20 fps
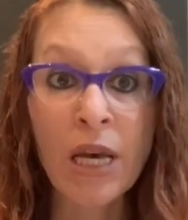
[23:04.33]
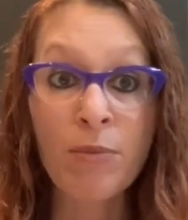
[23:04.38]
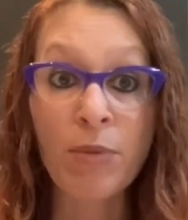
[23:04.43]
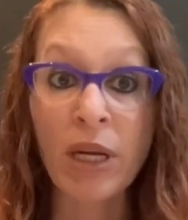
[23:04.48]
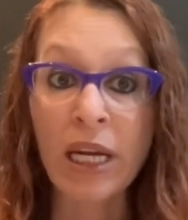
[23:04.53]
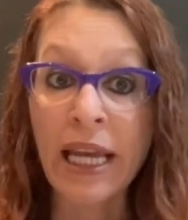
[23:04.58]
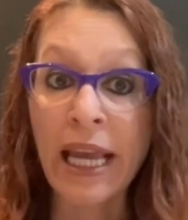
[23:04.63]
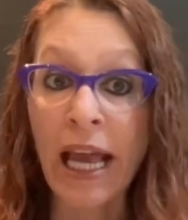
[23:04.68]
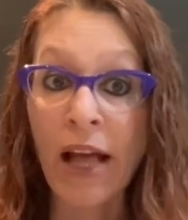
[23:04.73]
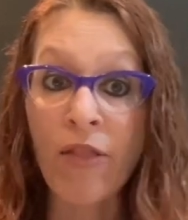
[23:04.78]

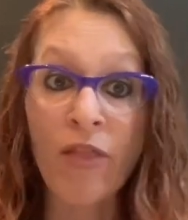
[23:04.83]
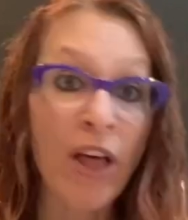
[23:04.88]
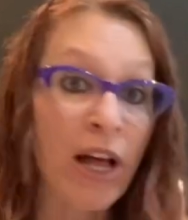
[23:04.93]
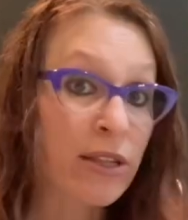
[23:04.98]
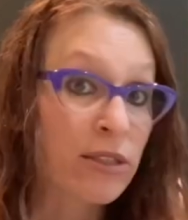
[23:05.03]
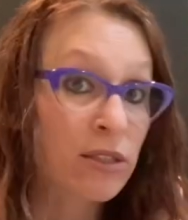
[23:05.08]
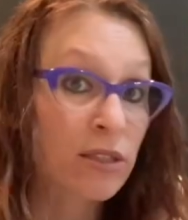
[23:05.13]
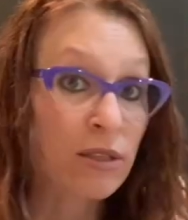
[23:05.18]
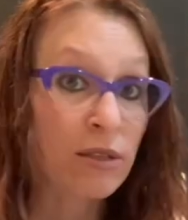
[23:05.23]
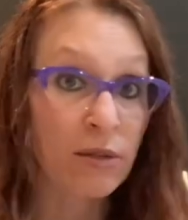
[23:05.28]
But again,
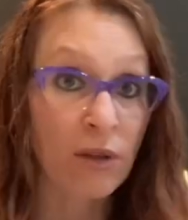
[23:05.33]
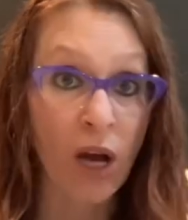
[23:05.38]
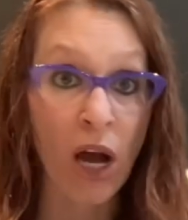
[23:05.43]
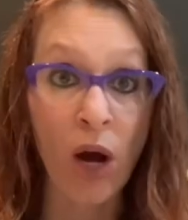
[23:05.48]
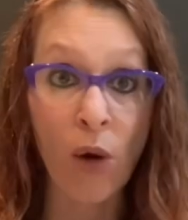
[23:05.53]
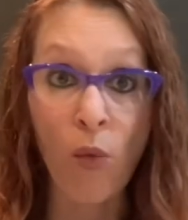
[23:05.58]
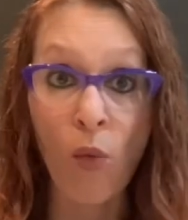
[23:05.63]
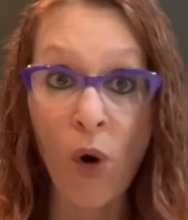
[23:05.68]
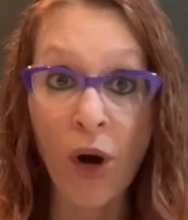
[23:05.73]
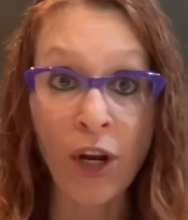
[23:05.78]
that's
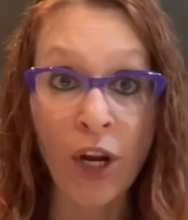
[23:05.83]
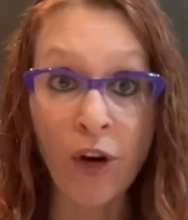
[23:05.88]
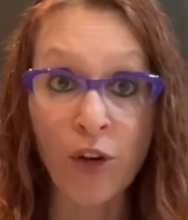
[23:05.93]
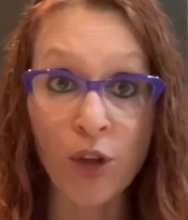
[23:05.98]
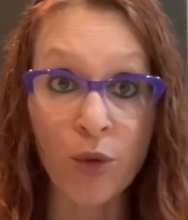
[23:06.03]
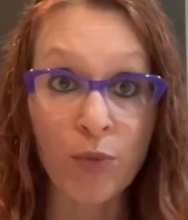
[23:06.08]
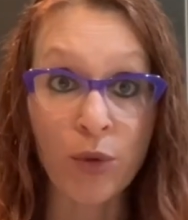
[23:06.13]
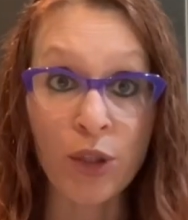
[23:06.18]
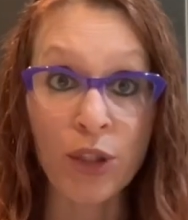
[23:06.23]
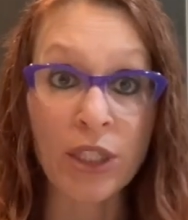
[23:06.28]
a
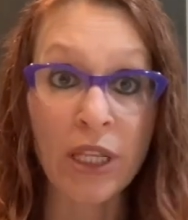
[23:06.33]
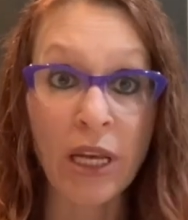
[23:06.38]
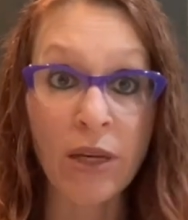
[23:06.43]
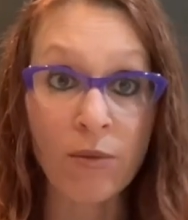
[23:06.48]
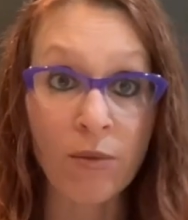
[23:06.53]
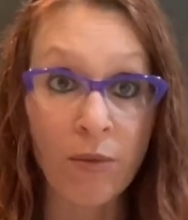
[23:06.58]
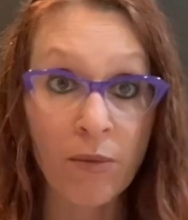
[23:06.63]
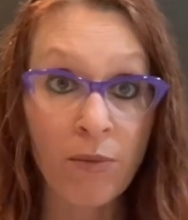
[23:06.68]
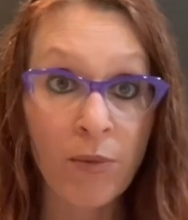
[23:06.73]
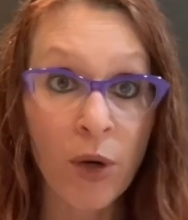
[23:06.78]
100%
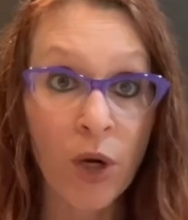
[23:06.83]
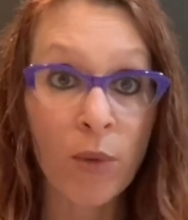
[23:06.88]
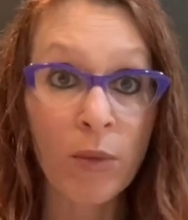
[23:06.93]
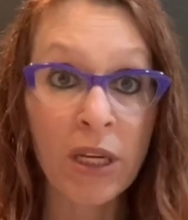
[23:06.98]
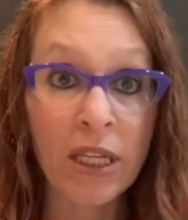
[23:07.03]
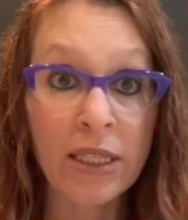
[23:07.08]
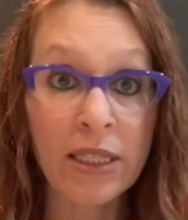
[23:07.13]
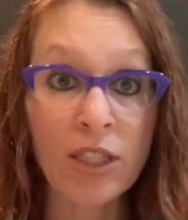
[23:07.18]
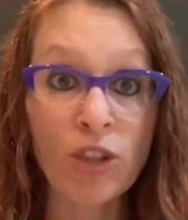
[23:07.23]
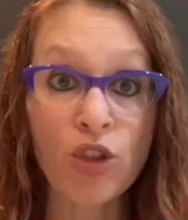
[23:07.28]

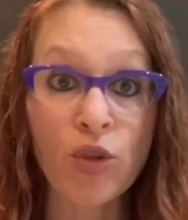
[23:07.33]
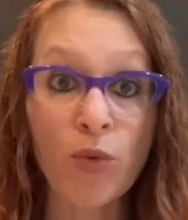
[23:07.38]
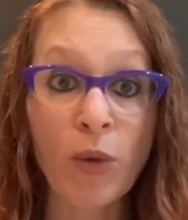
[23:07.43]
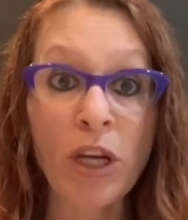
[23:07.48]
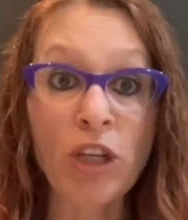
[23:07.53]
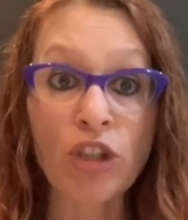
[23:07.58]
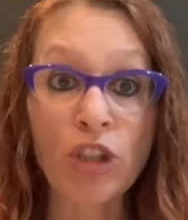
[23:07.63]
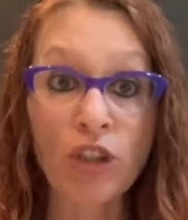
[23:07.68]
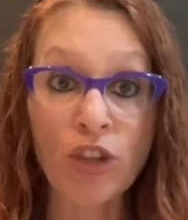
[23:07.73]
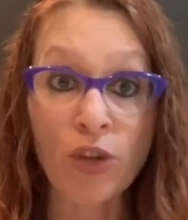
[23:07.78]
permanent
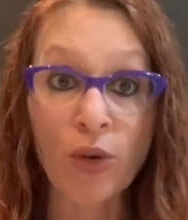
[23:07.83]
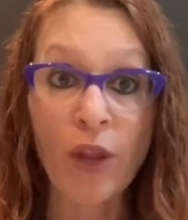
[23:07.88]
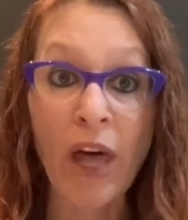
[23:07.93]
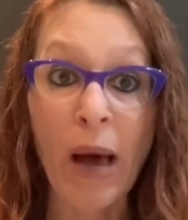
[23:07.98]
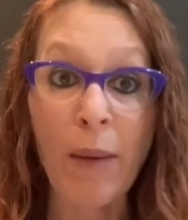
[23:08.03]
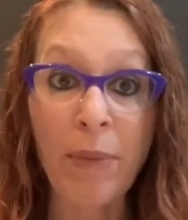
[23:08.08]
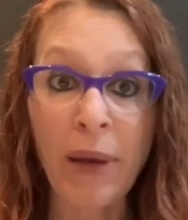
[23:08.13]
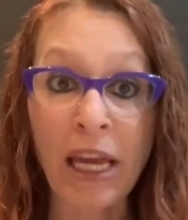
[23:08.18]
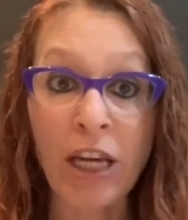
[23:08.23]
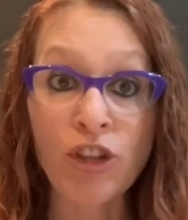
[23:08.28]
situation, so
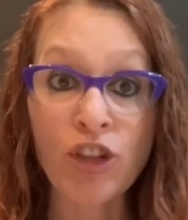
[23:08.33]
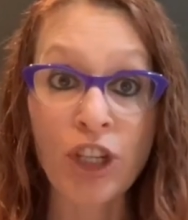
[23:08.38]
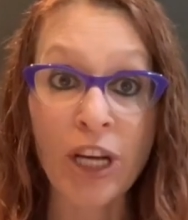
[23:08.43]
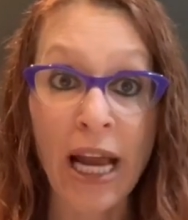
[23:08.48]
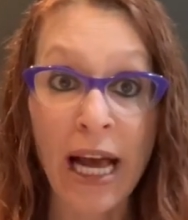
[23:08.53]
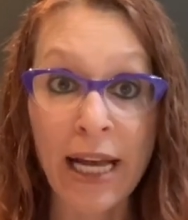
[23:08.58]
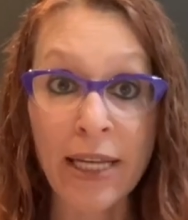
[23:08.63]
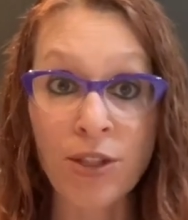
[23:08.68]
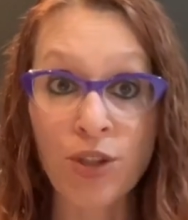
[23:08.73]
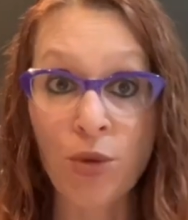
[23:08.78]
that patient
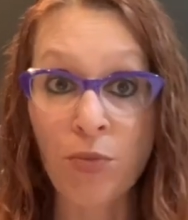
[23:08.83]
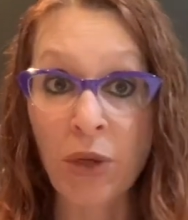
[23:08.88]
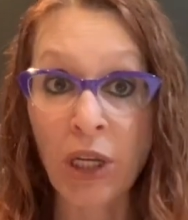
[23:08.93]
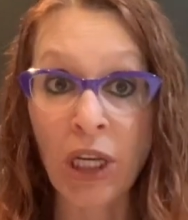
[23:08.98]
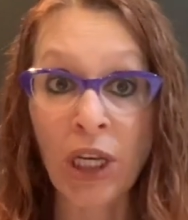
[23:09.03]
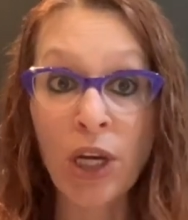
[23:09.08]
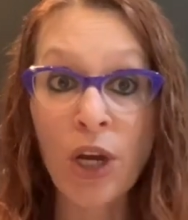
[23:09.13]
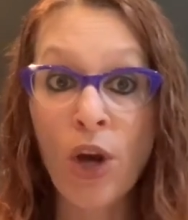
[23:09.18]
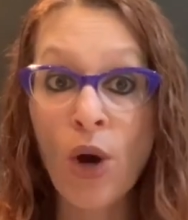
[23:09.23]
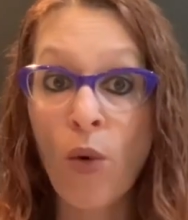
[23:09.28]
has to
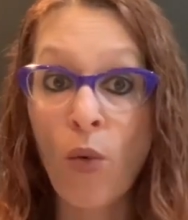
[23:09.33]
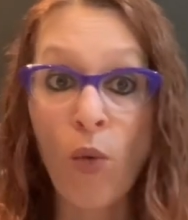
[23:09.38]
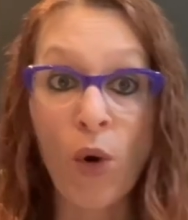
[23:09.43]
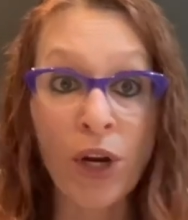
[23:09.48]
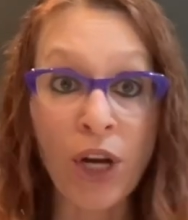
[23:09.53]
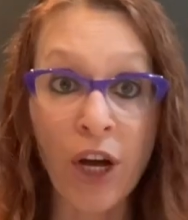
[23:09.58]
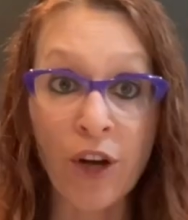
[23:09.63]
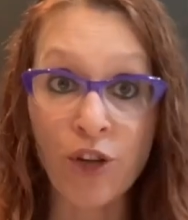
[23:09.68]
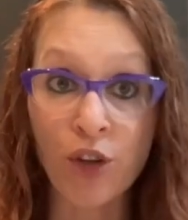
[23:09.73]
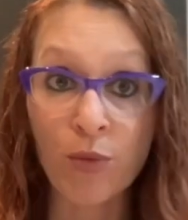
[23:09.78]
be
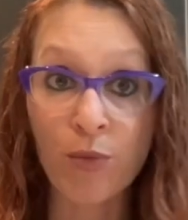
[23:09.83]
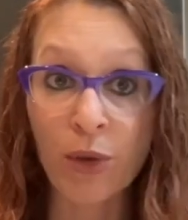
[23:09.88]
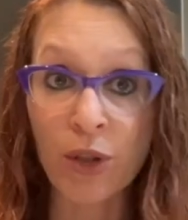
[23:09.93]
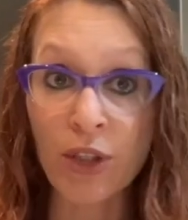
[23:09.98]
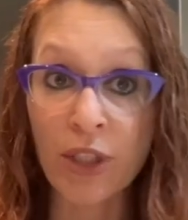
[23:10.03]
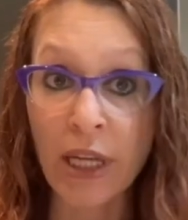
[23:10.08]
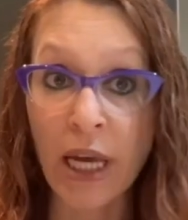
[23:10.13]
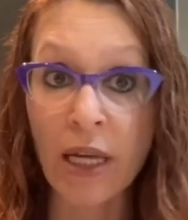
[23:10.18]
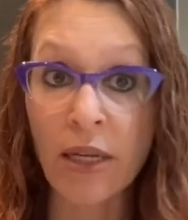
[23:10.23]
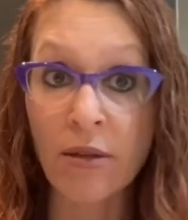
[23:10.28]

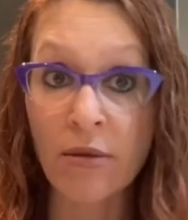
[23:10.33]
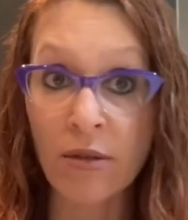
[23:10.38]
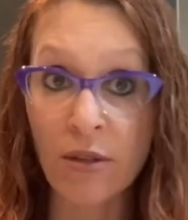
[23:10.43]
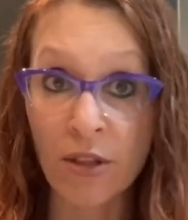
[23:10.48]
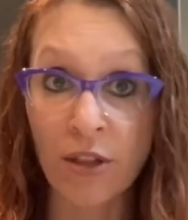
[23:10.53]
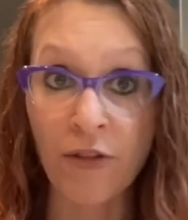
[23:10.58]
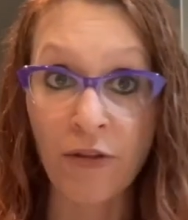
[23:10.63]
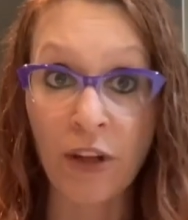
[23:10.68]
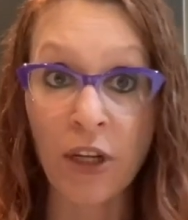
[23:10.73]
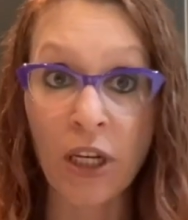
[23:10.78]
100%
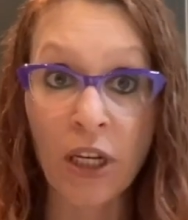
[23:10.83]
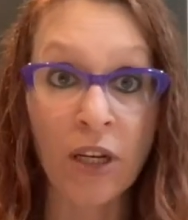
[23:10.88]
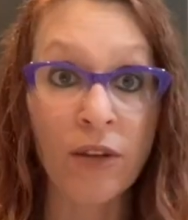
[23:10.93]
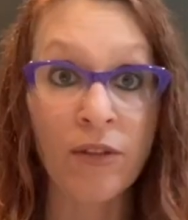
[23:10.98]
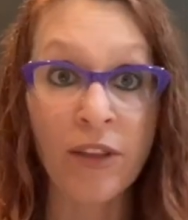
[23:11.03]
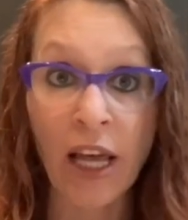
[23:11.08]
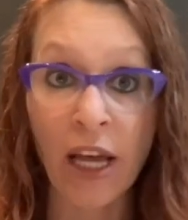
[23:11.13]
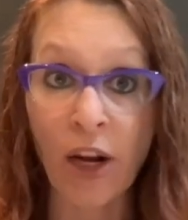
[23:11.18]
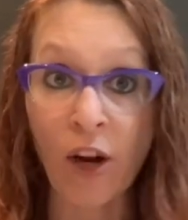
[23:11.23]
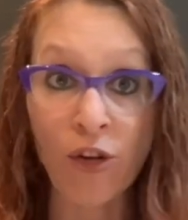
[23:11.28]
definitive
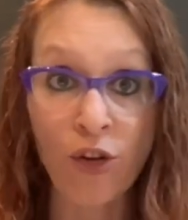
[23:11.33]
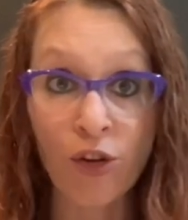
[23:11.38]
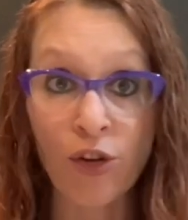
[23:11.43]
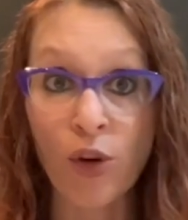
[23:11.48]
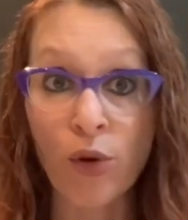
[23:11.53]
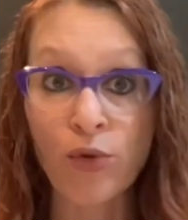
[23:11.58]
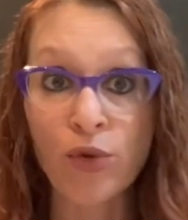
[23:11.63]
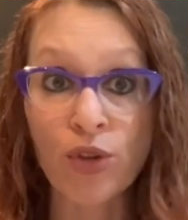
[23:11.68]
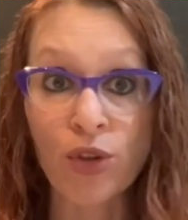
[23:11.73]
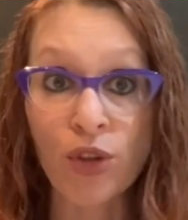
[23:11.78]
that under
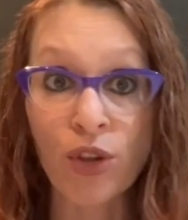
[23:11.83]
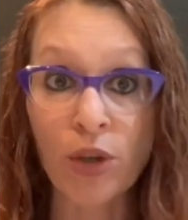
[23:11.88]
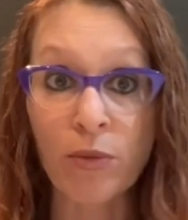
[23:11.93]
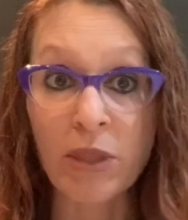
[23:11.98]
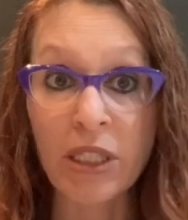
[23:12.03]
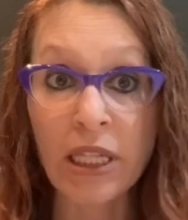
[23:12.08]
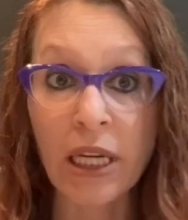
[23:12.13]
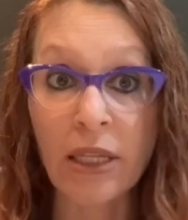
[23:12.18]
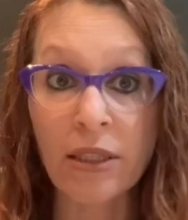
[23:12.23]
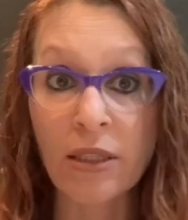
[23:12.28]
no
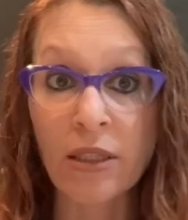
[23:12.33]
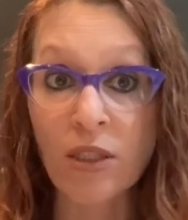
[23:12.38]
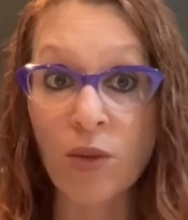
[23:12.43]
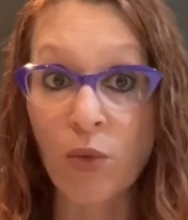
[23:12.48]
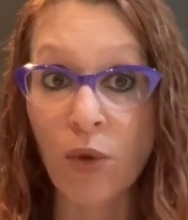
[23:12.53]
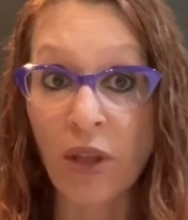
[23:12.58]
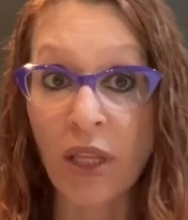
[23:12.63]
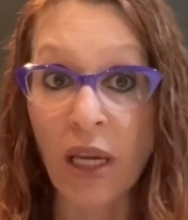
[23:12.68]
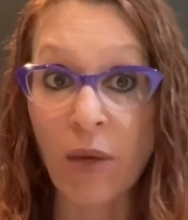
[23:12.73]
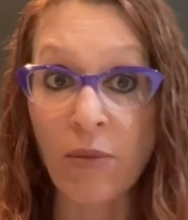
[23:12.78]
circumstances
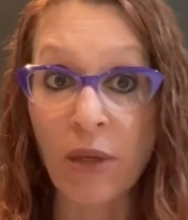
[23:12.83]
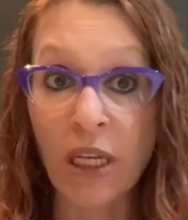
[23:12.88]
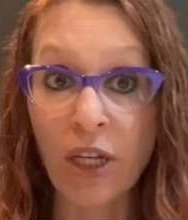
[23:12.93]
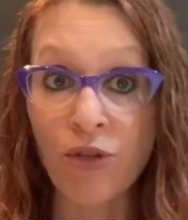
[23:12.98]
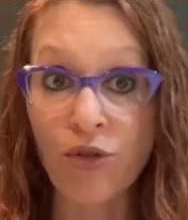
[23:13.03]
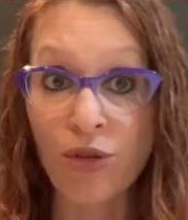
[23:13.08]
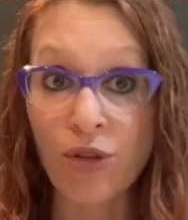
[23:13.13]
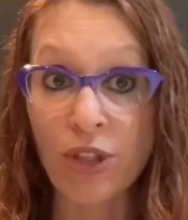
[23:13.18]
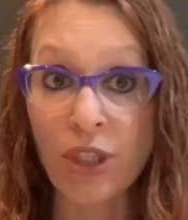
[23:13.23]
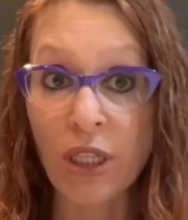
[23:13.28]
would they be
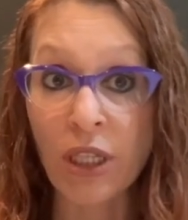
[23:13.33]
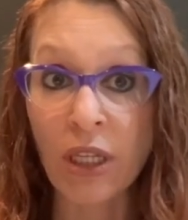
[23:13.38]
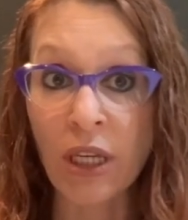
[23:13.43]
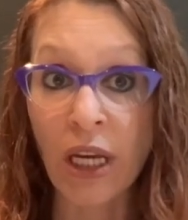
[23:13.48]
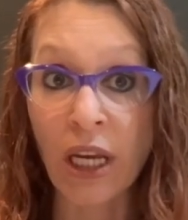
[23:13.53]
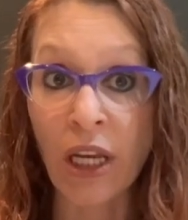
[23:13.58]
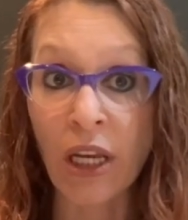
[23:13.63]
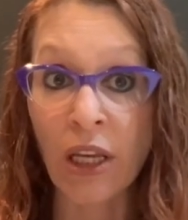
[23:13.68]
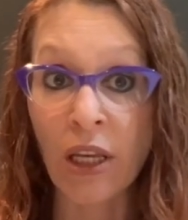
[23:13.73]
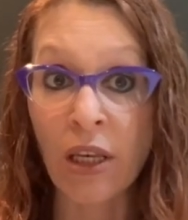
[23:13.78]
interested
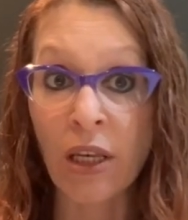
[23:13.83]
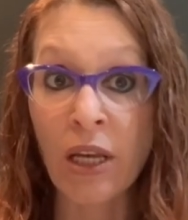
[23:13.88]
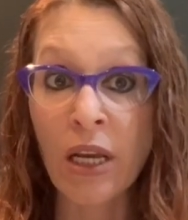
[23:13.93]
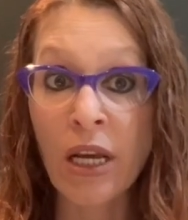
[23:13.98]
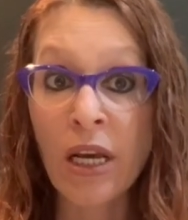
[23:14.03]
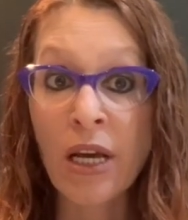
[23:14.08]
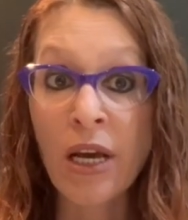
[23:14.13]
in